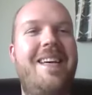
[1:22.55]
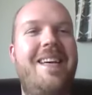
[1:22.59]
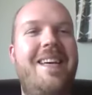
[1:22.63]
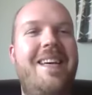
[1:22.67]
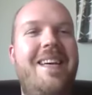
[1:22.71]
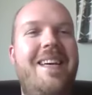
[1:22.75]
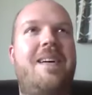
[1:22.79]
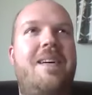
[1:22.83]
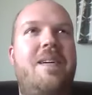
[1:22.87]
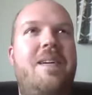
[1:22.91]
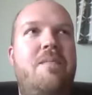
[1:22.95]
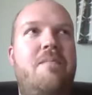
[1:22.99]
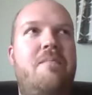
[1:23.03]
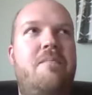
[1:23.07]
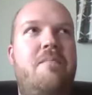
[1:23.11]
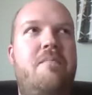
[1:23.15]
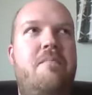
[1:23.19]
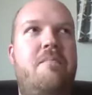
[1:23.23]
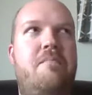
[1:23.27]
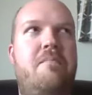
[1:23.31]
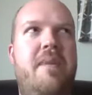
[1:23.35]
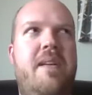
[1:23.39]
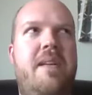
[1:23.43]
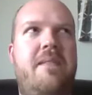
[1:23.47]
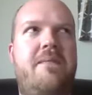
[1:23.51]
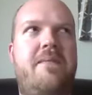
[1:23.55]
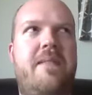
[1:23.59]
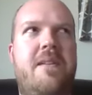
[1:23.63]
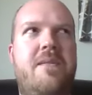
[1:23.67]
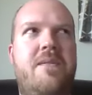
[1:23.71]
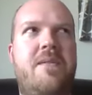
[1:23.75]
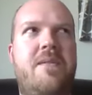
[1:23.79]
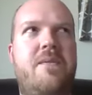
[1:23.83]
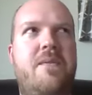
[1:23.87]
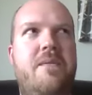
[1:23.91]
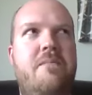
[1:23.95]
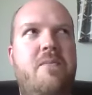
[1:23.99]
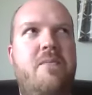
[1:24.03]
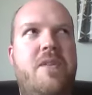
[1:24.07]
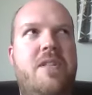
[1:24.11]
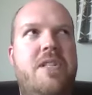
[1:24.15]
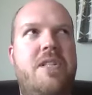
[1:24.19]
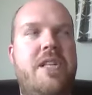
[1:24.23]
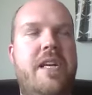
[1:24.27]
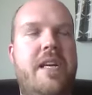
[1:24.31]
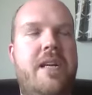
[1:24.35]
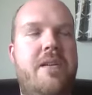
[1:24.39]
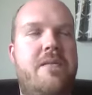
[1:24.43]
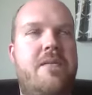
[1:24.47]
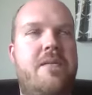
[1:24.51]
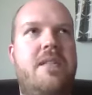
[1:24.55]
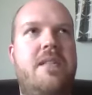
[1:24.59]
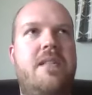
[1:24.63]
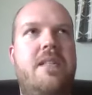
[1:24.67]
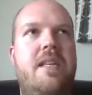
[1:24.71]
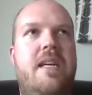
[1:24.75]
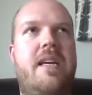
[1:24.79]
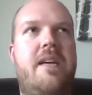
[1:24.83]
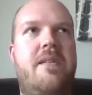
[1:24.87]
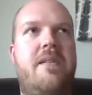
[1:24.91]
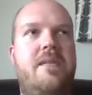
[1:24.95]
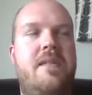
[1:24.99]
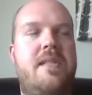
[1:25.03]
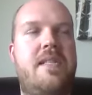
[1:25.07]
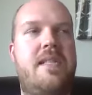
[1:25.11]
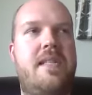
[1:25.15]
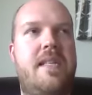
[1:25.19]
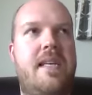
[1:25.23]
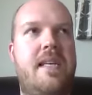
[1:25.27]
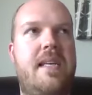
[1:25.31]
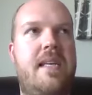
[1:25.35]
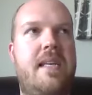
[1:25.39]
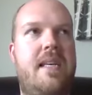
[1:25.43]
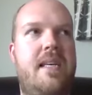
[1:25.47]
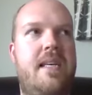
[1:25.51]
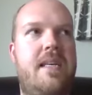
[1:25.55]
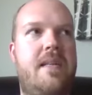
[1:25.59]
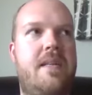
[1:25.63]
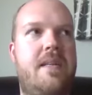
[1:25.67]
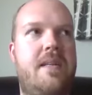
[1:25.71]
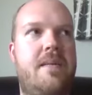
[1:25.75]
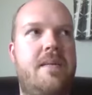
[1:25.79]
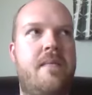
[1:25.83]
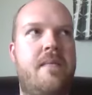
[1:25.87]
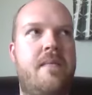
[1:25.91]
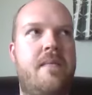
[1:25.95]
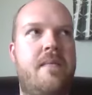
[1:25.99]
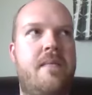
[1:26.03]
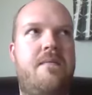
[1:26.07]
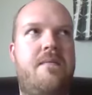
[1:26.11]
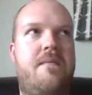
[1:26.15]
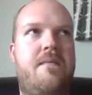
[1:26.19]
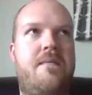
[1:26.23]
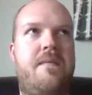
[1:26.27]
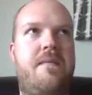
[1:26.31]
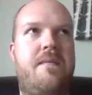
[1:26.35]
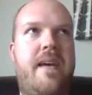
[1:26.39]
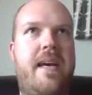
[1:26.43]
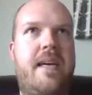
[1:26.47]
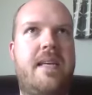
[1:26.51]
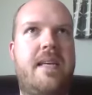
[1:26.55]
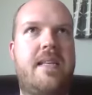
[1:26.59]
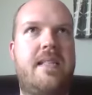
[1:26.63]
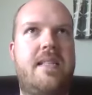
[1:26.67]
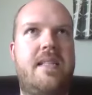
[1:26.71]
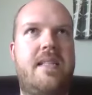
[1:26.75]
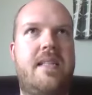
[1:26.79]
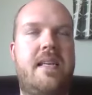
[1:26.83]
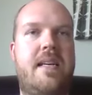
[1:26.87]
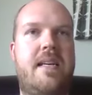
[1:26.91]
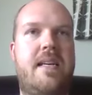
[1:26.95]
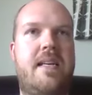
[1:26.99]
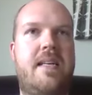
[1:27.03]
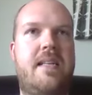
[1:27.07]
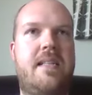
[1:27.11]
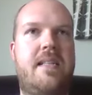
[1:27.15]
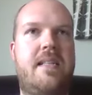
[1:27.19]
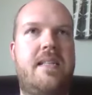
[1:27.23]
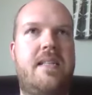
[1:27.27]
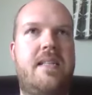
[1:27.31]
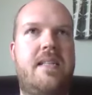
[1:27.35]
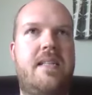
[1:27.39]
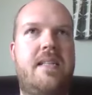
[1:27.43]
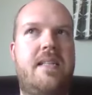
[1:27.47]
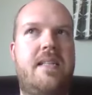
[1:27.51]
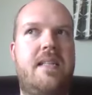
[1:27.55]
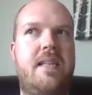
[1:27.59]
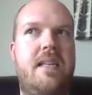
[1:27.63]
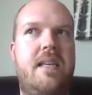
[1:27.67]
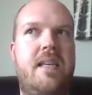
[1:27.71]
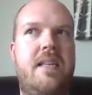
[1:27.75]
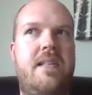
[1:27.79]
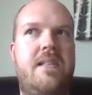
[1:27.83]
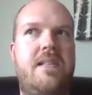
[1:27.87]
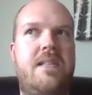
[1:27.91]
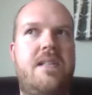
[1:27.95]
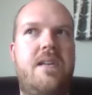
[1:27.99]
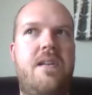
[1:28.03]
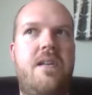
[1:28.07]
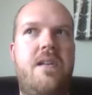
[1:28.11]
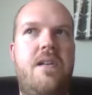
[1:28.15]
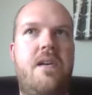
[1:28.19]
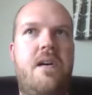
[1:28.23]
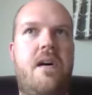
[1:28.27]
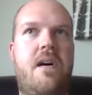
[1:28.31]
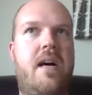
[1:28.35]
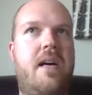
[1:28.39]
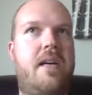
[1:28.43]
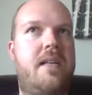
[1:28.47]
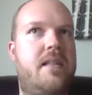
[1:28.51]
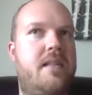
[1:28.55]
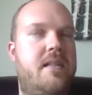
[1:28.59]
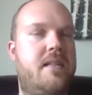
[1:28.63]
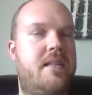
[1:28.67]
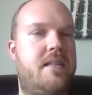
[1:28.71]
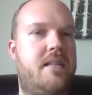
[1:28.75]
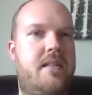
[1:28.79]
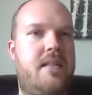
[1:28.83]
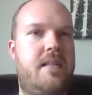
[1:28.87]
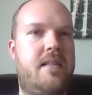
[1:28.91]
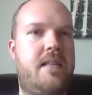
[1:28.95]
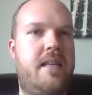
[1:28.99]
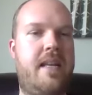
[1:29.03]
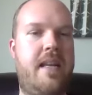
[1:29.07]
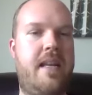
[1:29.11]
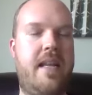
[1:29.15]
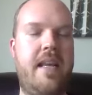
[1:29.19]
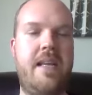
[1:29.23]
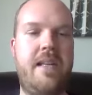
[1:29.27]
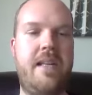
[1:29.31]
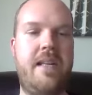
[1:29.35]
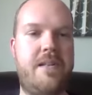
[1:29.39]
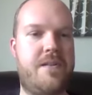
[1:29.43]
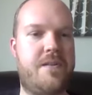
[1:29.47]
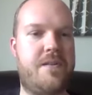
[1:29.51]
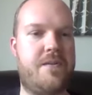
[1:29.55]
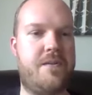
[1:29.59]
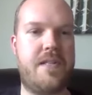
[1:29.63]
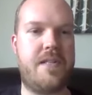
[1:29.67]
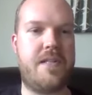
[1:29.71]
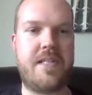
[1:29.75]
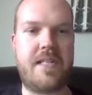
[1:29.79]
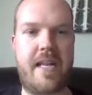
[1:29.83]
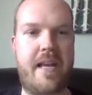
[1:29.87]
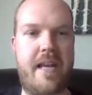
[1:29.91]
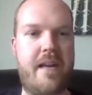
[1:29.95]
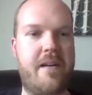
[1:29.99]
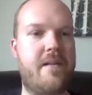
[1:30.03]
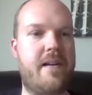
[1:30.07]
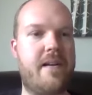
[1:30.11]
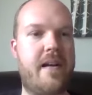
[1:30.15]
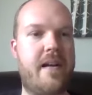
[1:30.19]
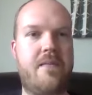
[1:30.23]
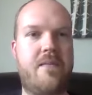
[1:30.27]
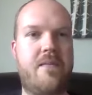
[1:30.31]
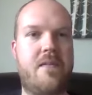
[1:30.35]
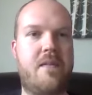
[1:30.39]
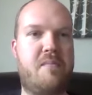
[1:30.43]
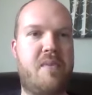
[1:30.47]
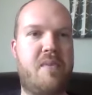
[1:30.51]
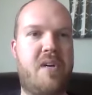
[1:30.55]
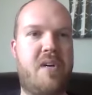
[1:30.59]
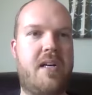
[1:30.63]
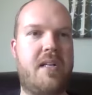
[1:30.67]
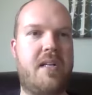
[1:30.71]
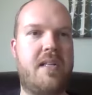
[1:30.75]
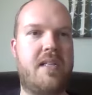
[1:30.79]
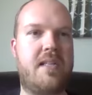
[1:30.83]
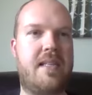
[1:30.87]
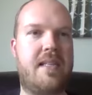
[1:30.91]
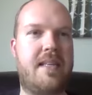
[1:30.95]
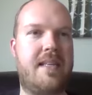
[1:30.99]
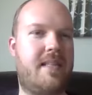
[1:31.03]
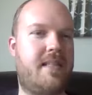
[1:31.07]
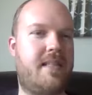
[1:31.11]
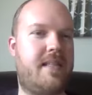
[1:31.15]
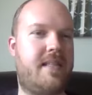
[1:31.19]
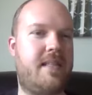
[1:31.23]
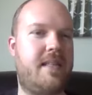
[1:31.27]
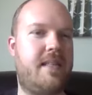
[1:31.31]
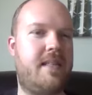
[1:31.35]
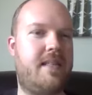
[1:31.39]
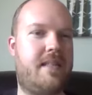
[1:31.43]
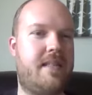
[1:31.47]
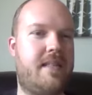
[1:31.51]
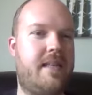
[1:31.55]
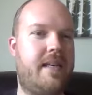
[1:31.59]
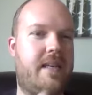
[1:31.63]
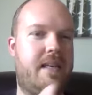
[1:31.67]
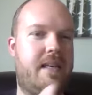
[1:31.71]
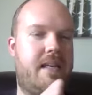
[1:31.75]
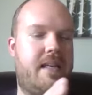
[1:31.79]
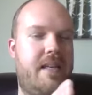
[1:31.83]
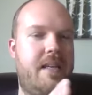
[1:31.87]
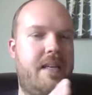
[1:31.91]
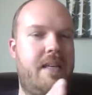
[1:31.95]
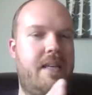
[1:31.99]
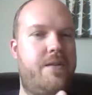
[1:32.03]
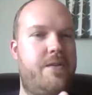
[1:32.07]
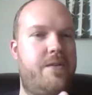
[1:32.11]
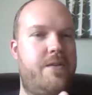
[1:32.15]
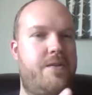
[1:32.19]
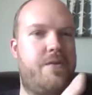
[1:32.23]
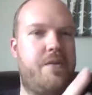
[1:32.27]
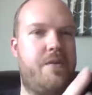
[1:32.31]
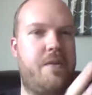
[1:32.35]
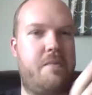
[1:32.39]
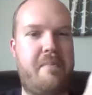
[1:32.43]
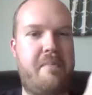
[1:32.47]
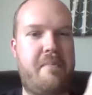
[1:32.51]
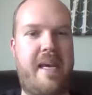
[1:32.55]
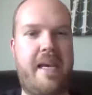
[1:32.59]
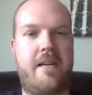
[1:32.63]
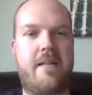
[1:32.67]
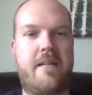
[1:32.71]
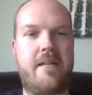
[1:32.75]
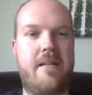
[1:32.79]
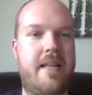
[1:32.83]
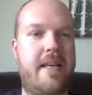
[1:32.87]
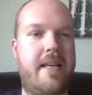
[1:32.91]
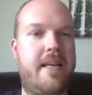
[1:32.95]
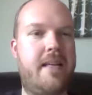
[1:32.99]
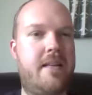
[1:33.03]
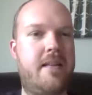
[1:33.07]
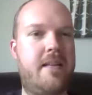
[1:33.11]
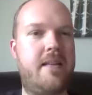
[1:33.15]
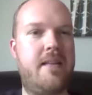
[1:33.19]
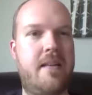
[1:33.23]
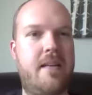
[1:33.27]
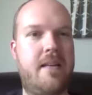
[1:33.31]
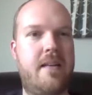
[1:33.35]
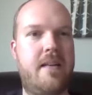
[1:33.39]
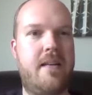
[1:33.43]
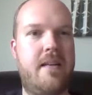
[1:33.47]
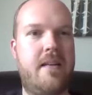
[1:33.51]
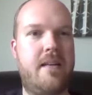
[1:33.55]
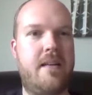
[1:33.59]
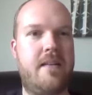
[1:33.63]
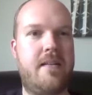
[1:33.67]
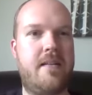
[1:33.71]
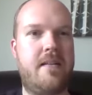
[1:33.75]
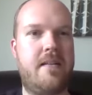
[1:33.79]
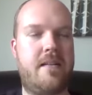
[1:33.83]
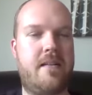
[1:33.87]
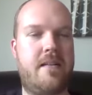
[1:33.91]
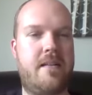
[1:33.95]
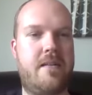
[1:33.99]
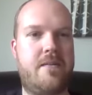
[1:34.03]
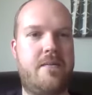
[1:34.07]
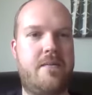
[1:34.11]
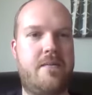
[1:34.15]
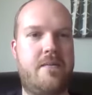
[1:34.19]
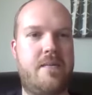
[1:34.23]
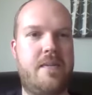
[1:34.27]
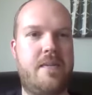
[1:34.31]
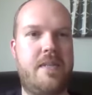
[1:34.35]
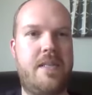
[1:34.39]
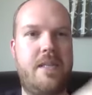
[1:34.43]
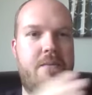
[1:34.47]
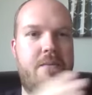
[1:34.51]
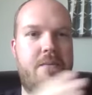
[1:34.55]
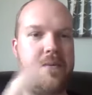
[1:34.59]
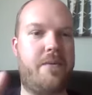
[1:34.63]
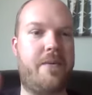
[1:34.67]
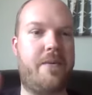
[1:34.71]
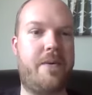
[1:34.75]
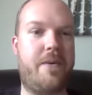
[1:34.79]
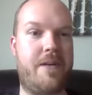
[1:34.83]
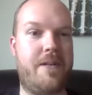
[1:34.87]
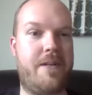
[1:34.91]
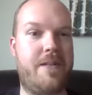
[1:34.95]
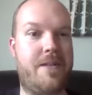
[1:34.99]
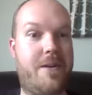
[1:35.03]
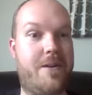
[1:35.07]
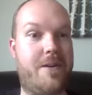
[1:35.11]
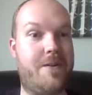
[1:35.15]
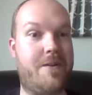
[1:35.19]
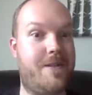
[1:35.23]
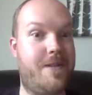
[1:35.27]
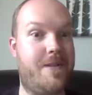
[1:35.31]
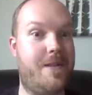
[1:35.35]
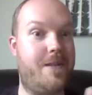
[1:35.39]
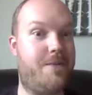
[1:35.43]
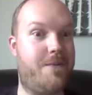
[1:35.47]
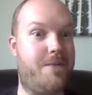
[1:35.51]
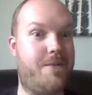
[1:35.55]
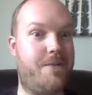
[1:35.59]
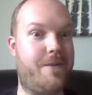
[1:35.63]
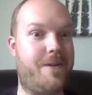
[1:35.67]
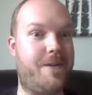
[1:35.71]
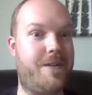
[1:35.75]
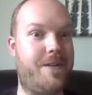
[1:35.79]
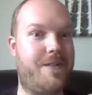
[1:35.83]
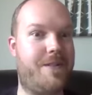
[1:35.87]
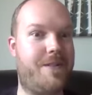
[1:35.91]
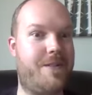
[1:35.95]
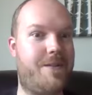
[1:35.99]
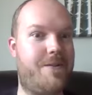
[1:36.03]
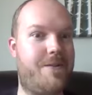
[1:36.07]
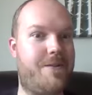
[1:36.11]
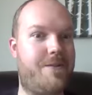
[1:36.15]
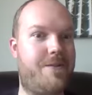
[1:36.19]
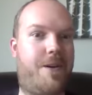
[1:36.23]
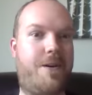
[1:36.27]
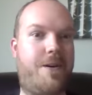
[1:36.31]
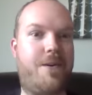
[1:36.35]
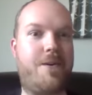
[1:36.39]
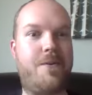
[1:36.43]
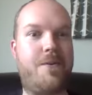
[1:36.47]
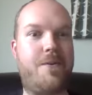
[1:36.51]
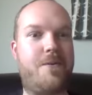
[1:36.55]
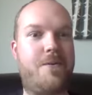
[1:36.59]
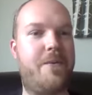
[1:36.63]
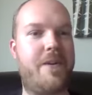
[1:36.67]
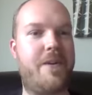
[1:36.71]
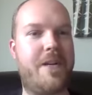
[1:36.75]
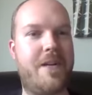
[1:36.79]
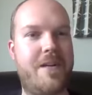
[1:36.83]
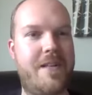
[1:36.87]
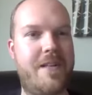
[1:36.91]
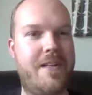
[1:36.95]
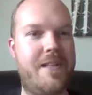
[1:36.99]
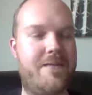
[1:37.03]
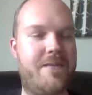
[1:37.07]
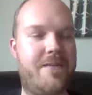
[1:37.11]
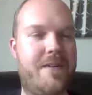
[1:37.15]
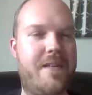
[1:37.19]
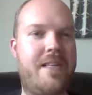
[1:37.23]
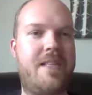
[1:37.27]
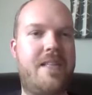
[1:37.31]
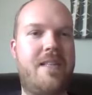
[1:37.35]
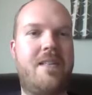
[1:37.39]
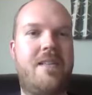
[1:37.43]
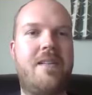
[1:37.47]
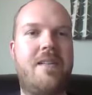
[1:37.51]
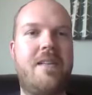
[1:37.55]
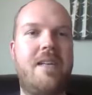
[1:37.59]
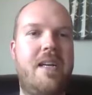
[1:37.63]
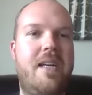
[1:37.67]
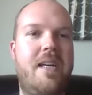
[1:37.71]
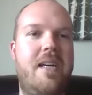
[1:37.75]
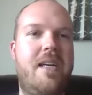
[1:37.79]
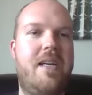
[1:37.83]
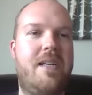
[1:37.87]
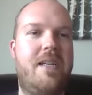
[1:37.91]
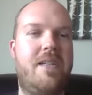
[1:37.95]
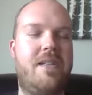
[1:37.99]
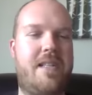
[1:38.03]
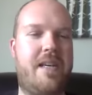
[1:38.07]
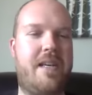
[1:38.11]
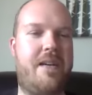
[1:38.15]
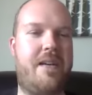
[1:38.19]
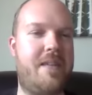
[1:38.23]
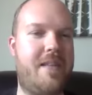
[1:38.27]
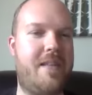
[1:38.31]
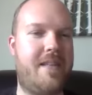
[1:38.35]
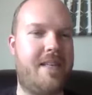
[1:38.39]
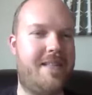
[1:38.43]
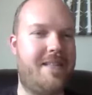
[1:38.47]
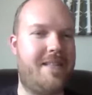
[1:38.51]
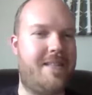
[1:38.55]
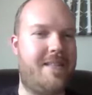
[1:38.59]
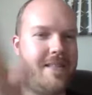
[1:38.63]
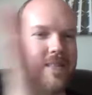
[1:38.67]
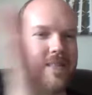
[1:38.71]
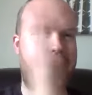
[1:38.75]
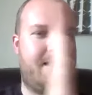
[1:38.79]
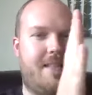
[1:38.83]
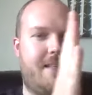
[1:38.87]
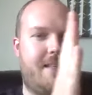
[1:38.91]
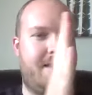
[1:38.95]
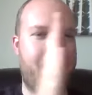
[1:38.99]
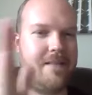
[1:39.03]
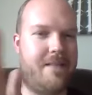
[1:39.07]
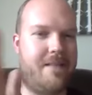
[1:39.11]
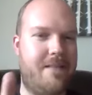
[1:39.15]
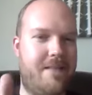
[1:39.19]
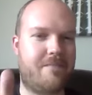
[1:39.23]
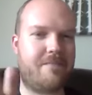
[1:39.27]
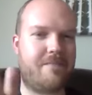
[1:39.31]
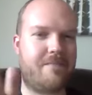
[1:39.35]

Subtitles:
But if I was going more general, I would say the fact that it's not an industry standard out of the box. Like it's like an industry parallel, you know, SQL queries aren't SQL queries. They're SQL queries, right? And they're just, everything's just a